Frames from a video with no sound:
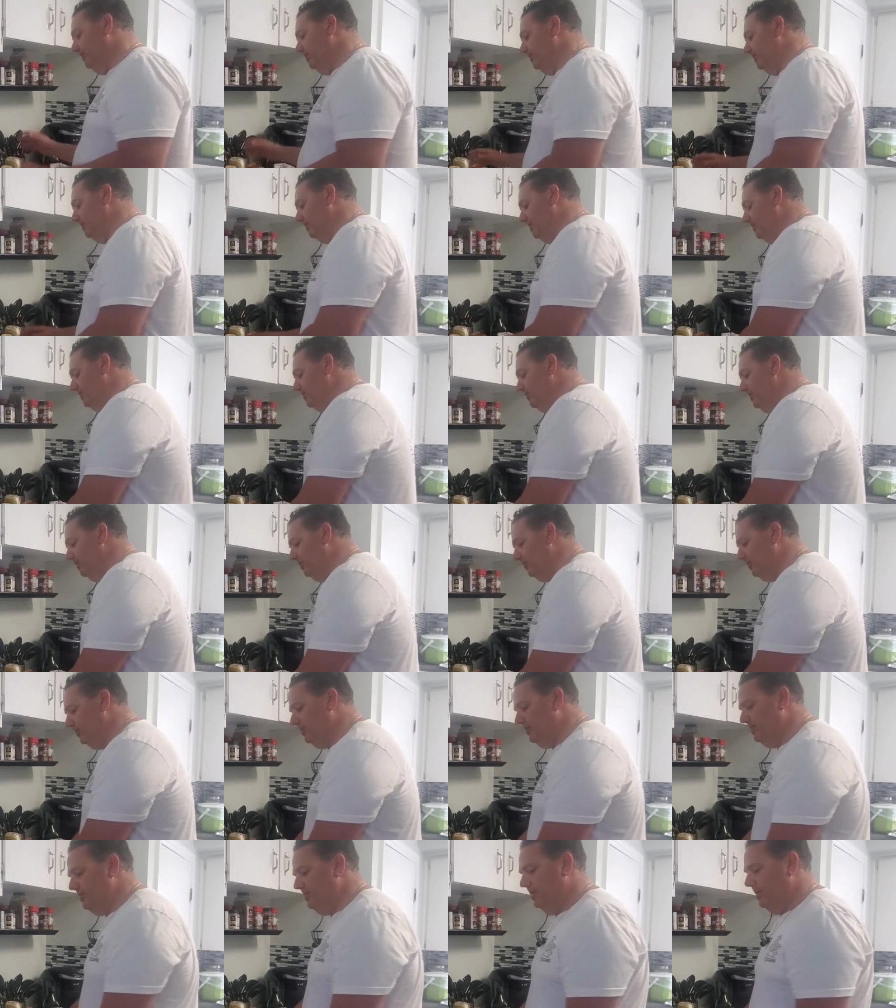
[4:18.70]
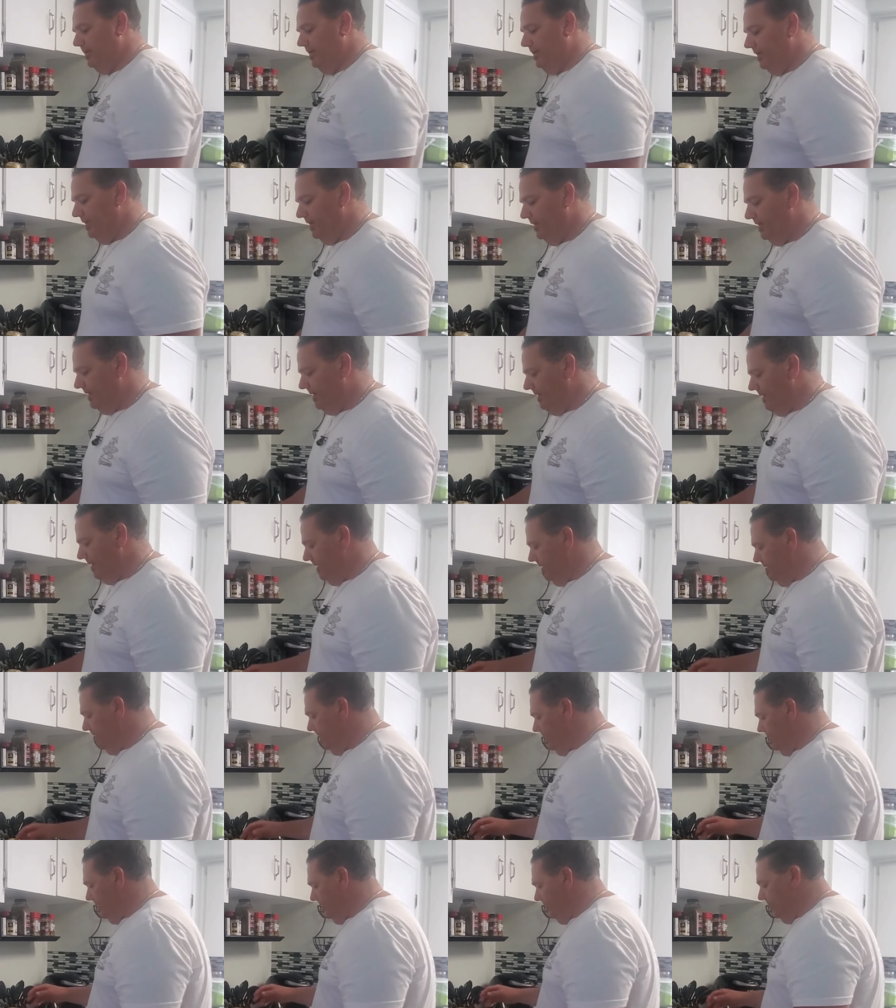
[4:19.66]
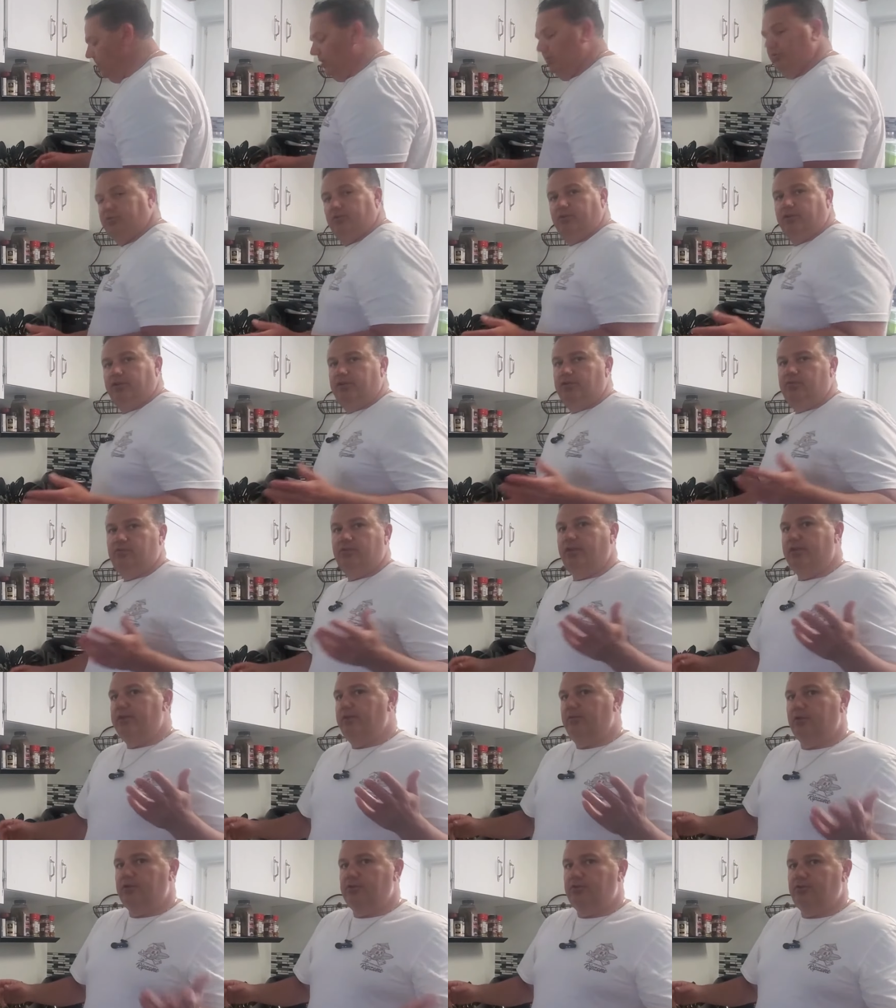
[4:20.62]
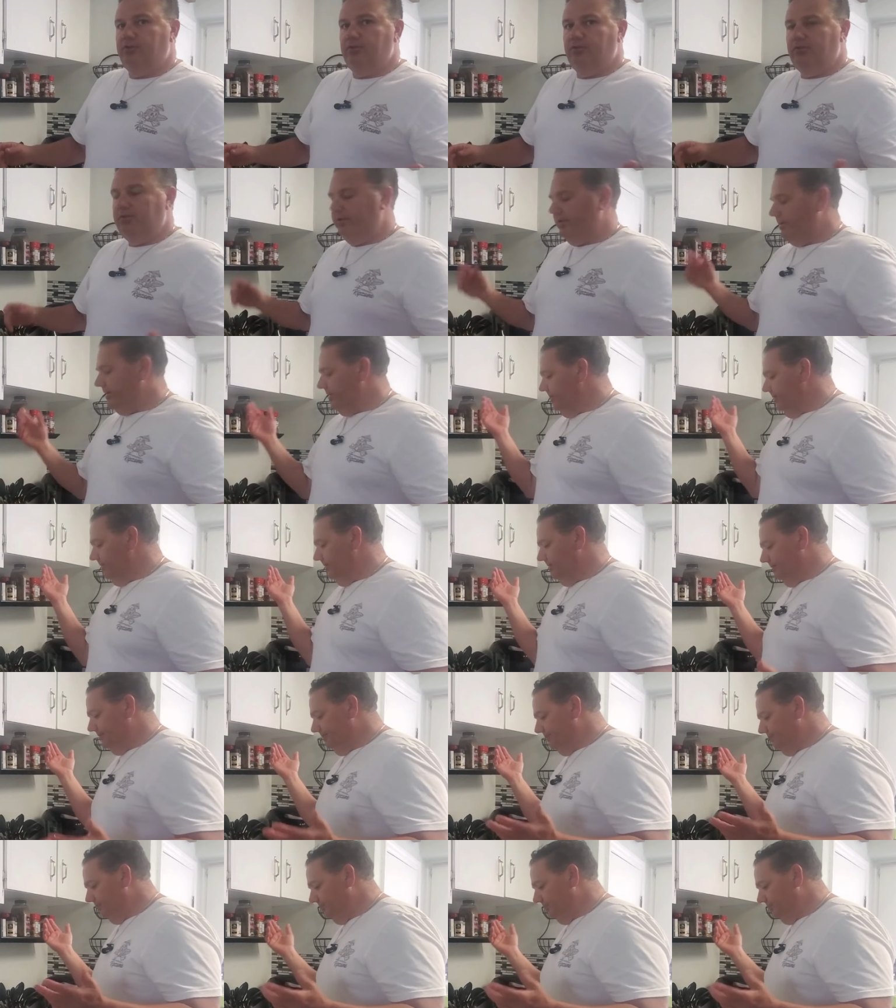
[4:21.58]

the reason I'm doing 2, most kids anywhere 2 to